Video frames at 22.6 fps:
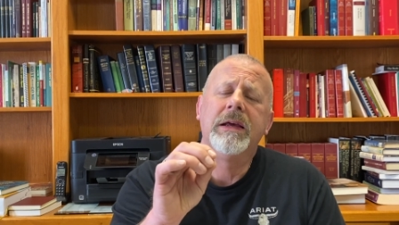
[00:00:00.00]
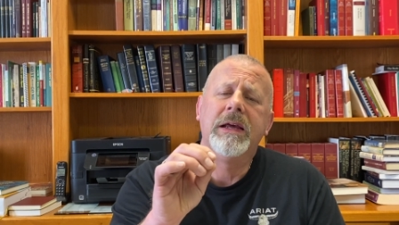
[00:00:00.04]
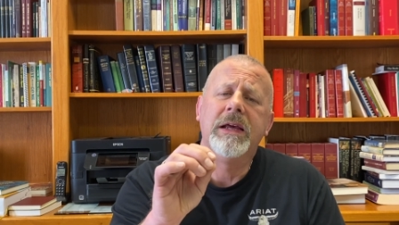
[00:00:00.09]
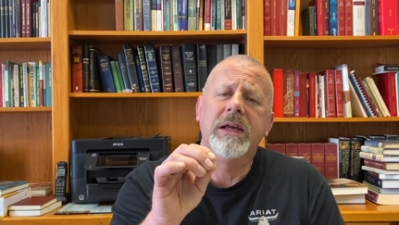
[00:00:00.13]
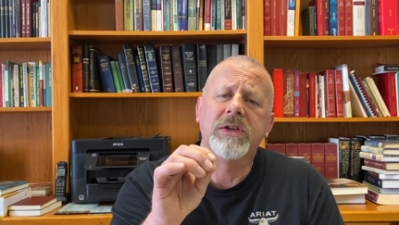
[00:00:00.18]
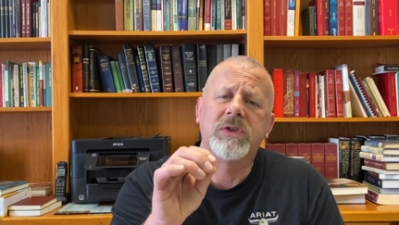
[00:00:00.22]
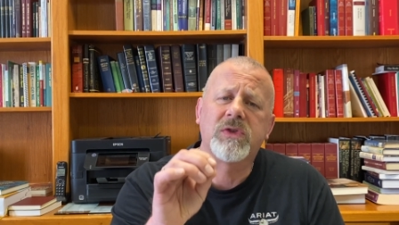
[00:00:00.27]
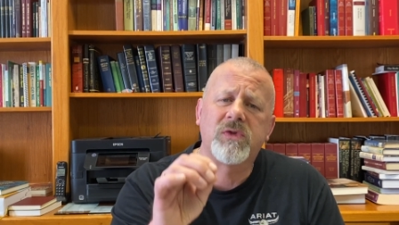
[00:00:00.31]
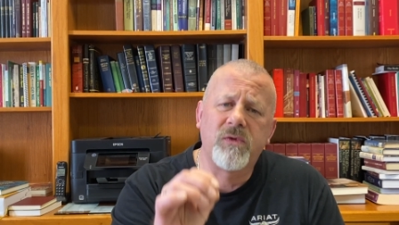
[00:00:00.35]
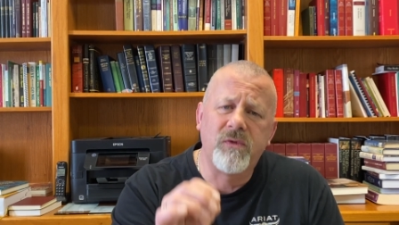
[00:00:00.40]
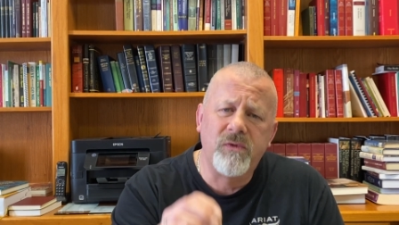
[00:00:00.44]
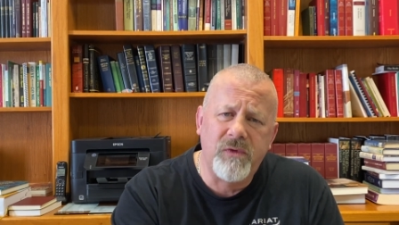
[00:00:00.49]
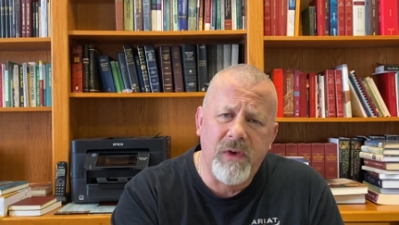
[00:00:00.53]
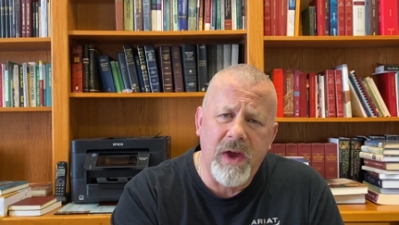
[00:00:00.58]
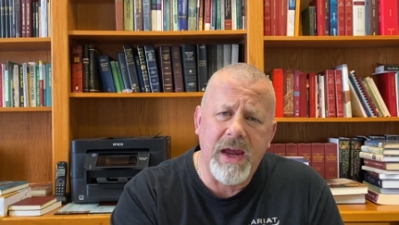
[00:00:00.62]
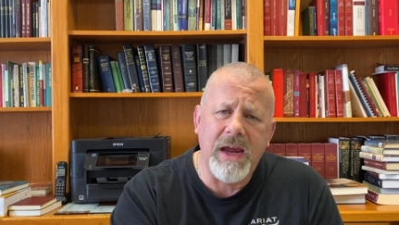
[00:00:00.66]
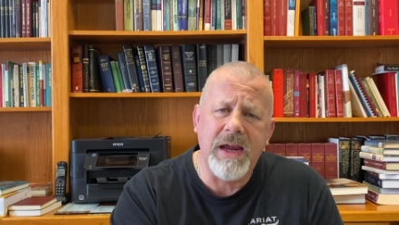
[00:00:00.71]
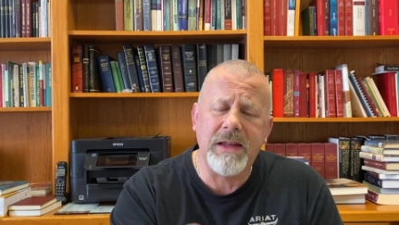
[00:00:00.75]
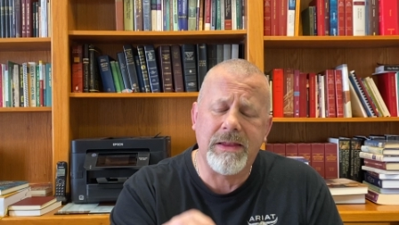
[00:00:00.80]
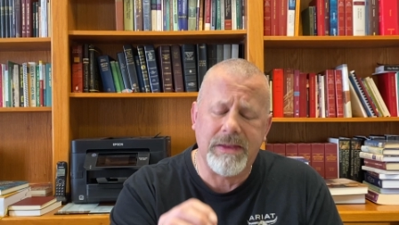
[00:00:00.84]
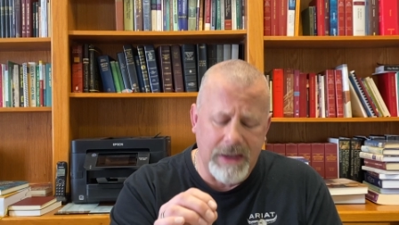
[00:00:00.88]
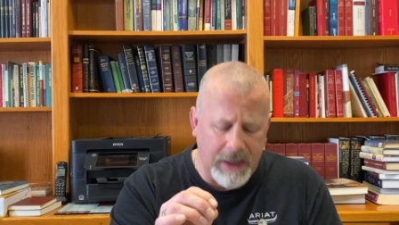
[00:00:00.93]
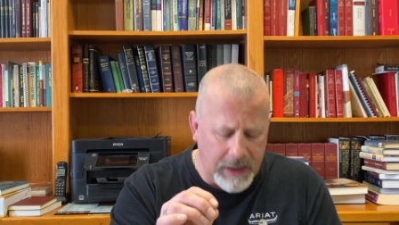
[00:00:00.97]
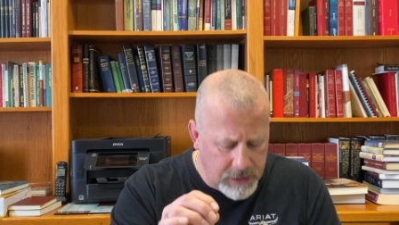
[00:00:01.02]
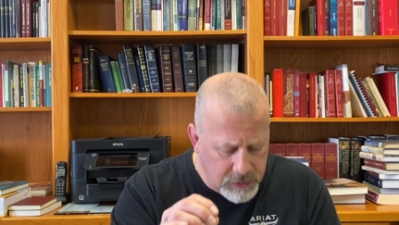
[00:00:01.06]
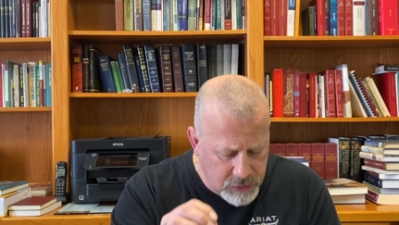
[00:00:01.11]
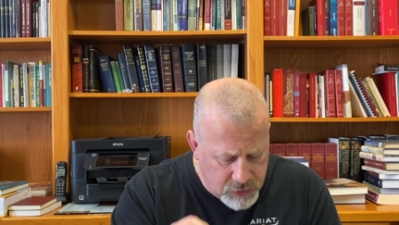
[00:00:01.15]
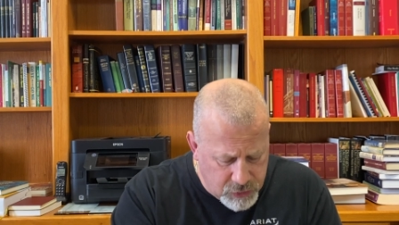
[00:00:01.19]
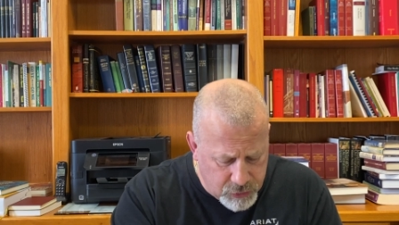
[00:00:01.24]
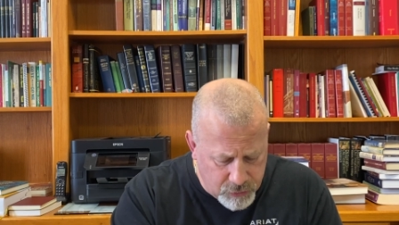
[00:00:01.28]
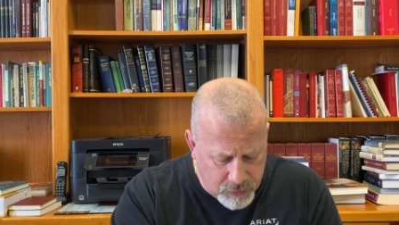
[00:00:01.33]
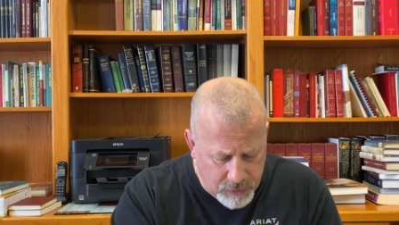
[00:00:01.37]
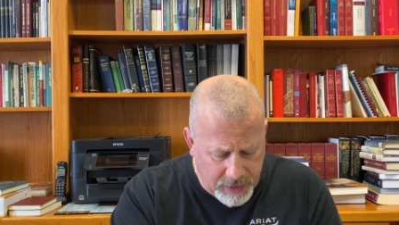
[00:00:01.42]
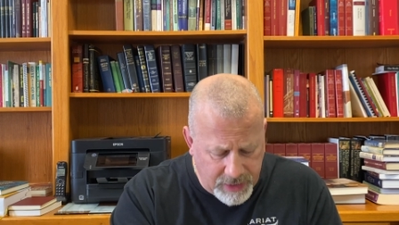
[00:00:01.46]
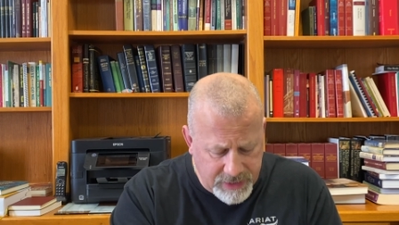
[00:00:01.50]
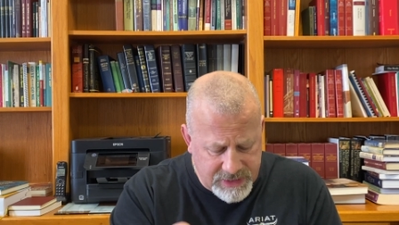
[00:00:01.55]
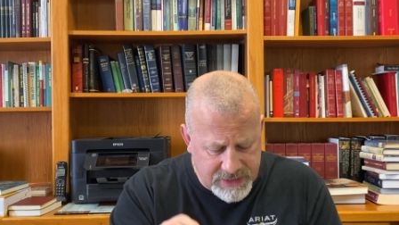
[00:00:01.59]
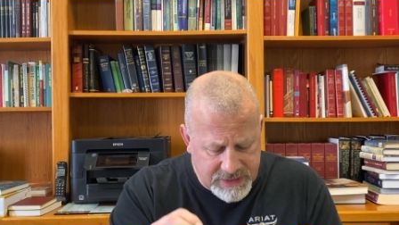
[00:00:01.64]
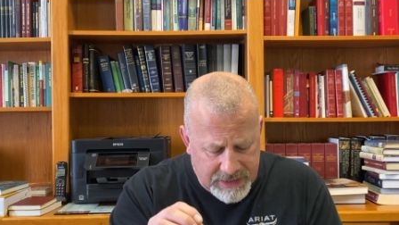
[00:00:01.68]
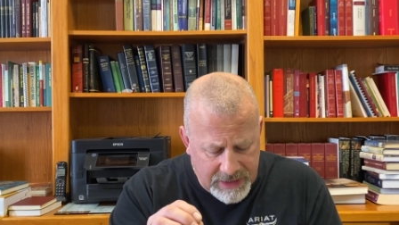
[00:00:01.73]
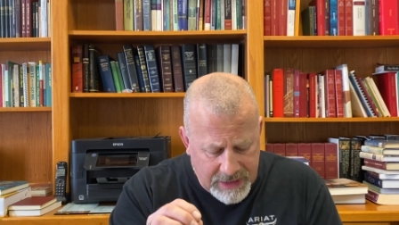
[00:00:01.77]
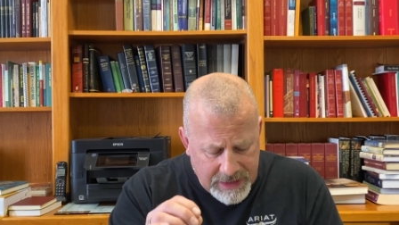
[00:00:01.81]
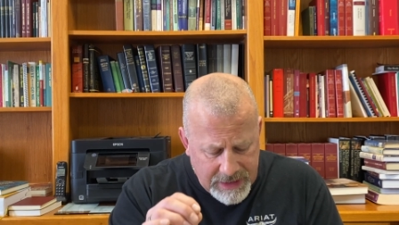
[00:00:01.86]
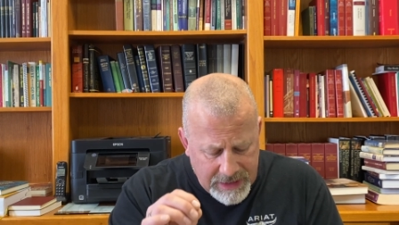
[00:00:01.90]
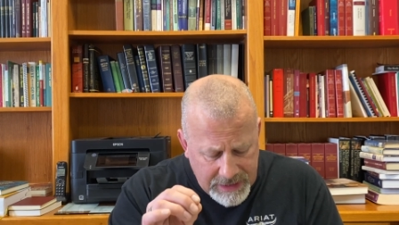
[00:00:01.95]
his faith and
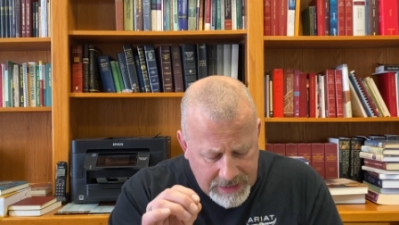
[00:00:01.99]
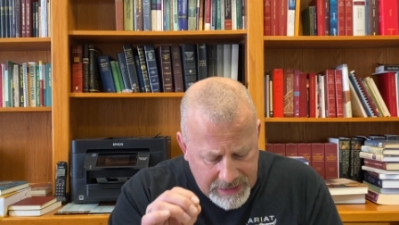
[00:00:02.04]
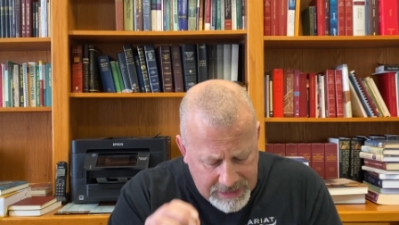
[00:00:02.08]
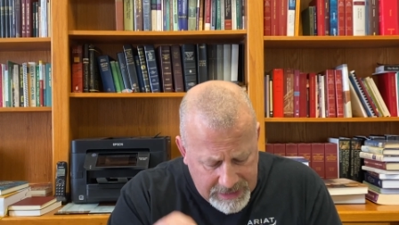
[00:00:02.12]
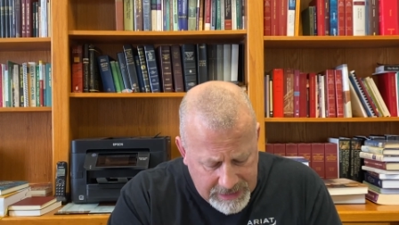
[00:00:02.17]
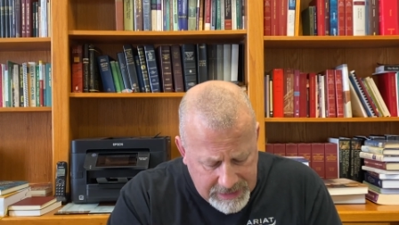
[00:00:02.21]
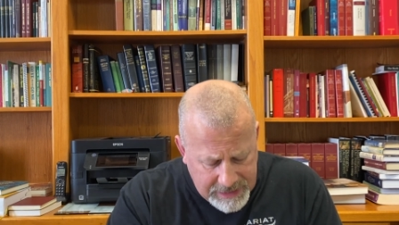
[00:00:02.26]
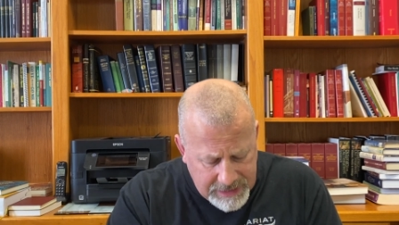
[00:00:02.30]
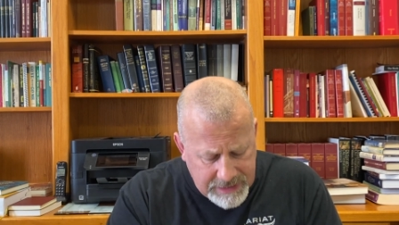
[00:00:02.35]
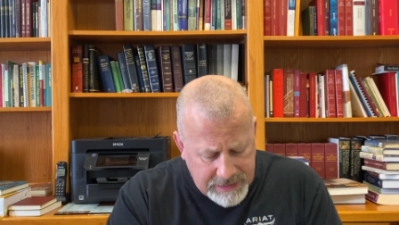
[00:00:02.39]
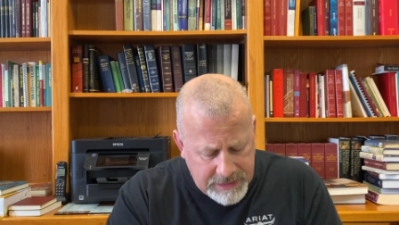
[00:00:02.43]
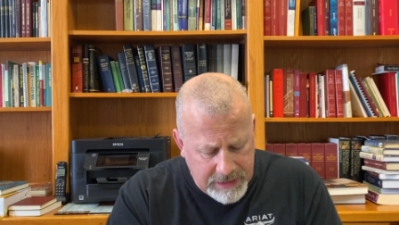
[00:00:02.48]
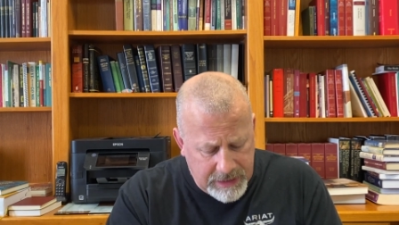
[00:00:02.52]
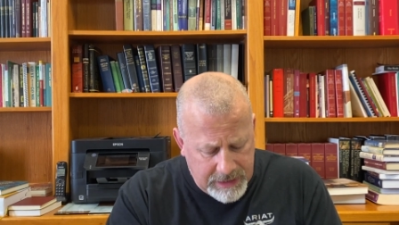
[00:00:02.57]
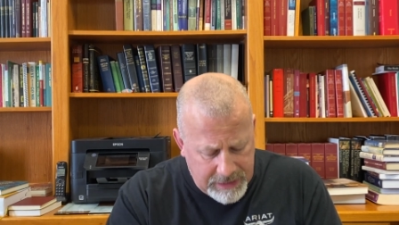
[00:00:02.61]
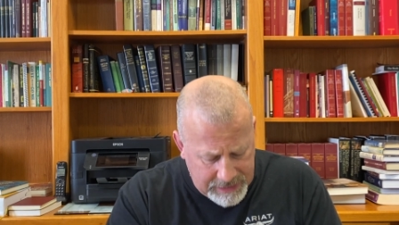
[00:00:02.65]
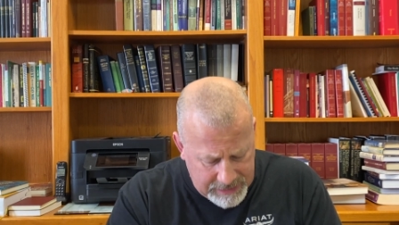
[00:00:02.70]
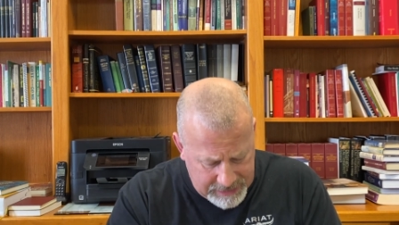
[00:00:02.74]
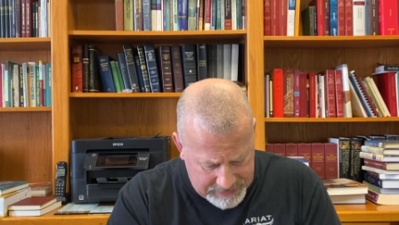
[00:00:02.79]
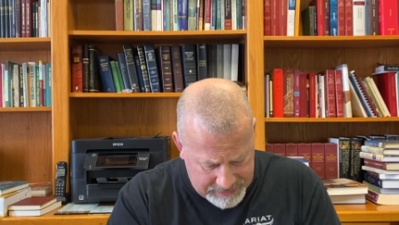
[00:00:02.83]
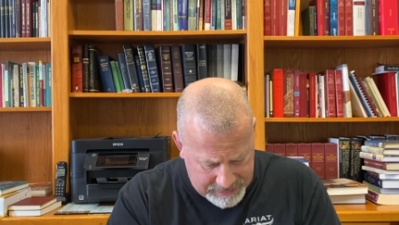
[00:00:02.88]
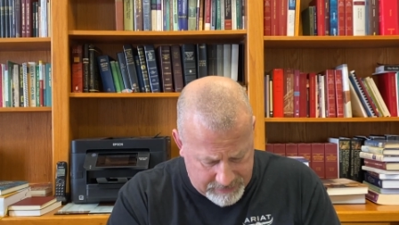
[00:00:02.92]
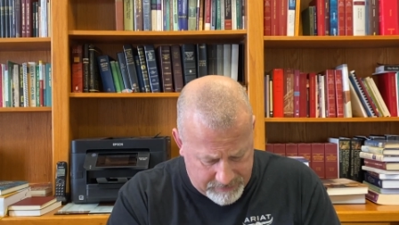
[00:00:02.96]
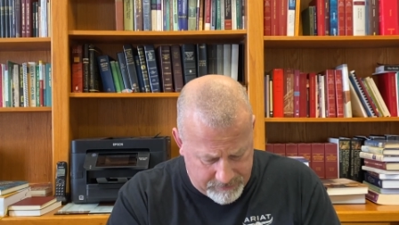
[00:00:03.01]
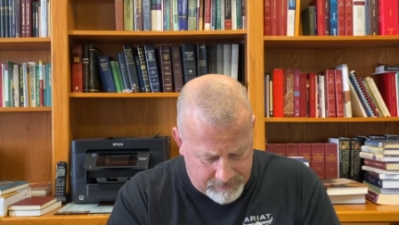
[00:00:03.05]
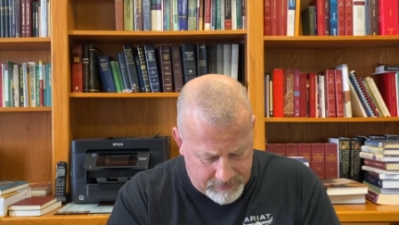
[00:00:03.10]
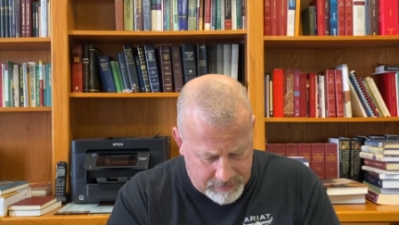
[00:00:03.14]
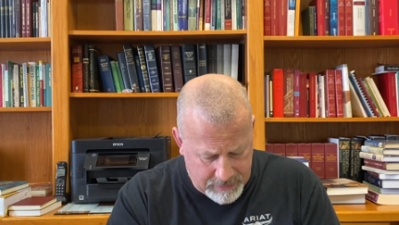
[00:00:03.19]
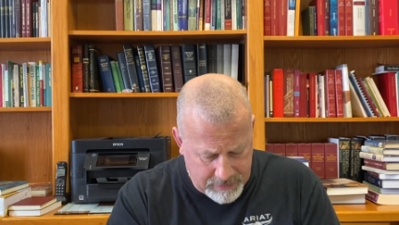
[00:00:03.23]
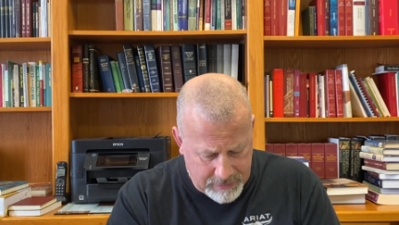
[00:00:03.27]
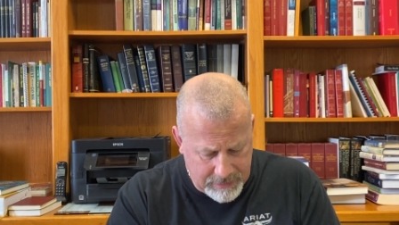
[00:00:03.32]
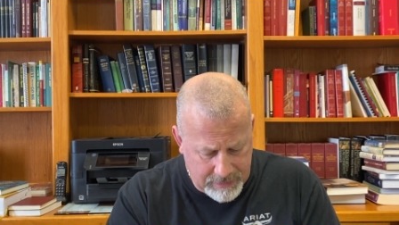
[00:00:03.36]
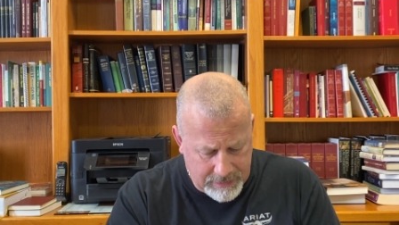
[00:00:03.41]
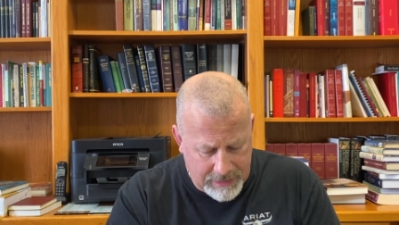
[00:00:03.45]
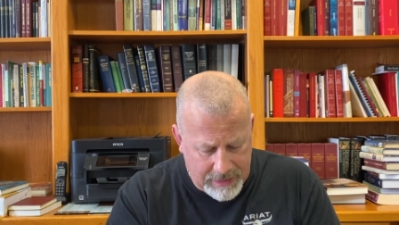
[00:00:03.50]
trust in him